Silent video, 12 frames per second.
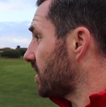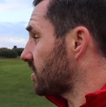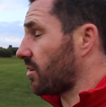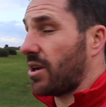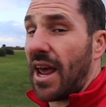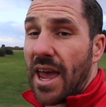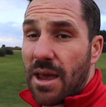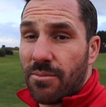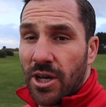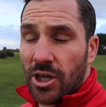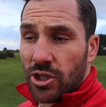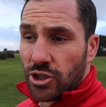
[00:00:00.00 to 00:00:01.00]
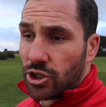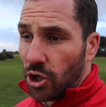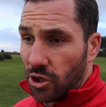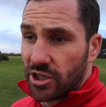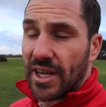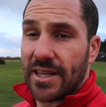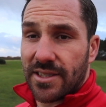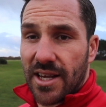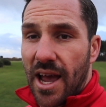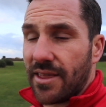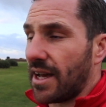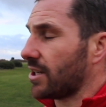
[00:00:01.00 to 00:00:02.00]
So I'm going to aim just
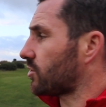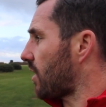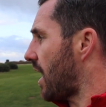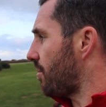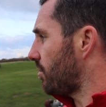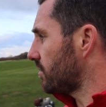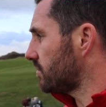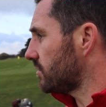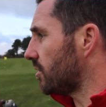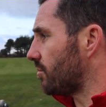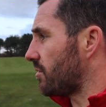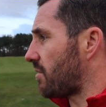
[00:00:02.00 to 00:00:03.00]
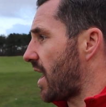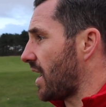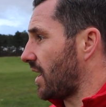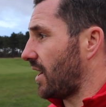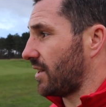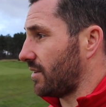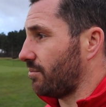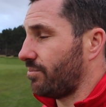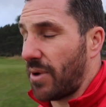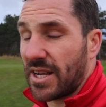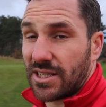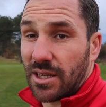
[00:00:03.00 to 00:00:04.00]
inside that trap up the right, and I'm
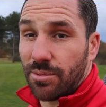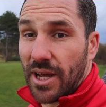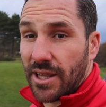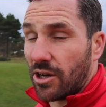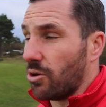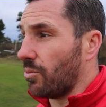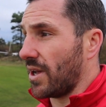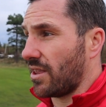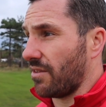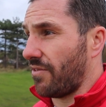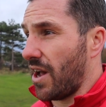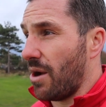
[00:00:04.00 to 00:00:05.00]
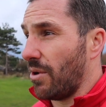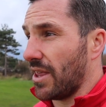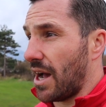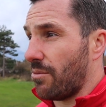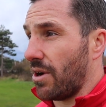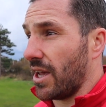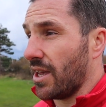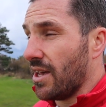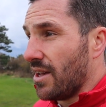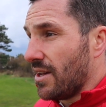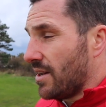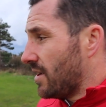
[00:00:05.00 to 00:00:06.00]
basically playing the whole width of the fairway that way.
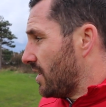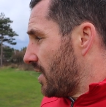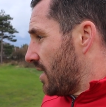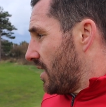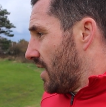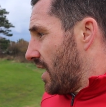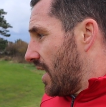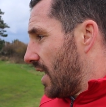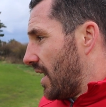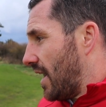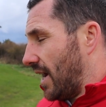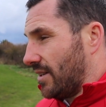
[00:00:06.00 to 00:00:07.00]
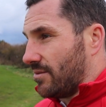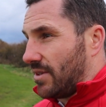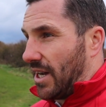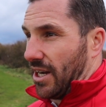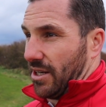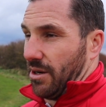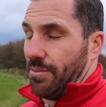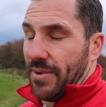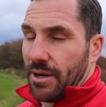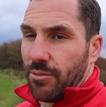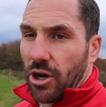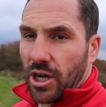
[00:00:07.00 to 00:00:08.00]
And I
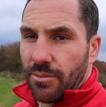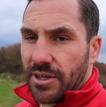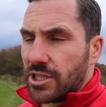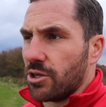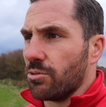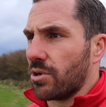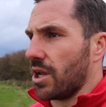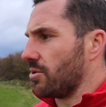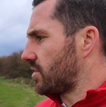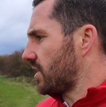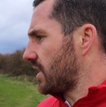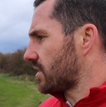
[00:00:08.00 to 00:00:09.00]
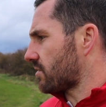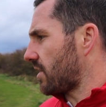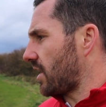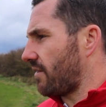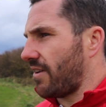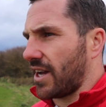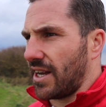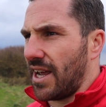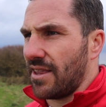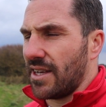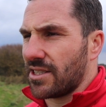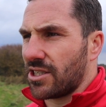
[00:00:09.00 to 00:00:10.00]
mean, I'm not going to be too close to this green. If I can
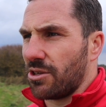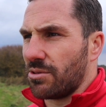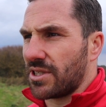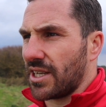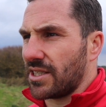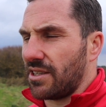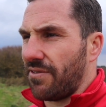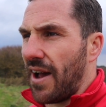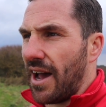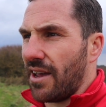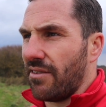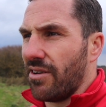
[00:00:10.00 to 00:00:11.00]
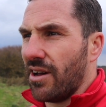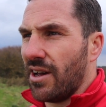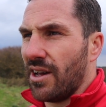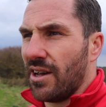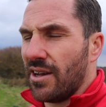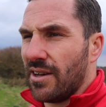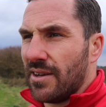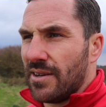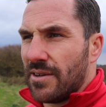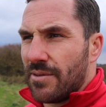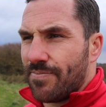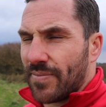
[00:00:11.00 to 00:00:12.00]
hit this 265,
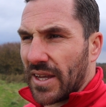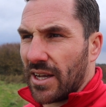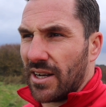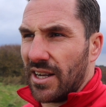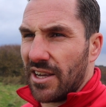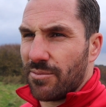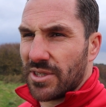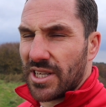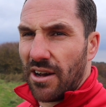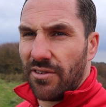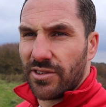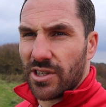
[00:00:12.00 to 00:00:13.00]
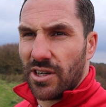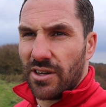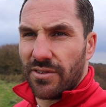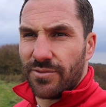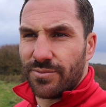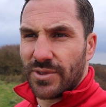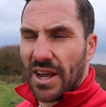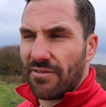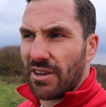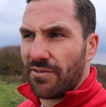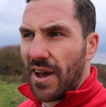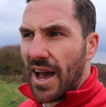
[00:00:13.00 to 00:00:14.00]
I'm going to leave myself sort of
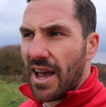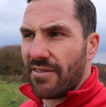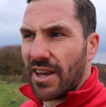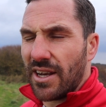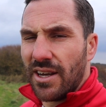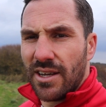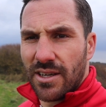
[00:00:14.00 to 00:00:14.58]
75 in.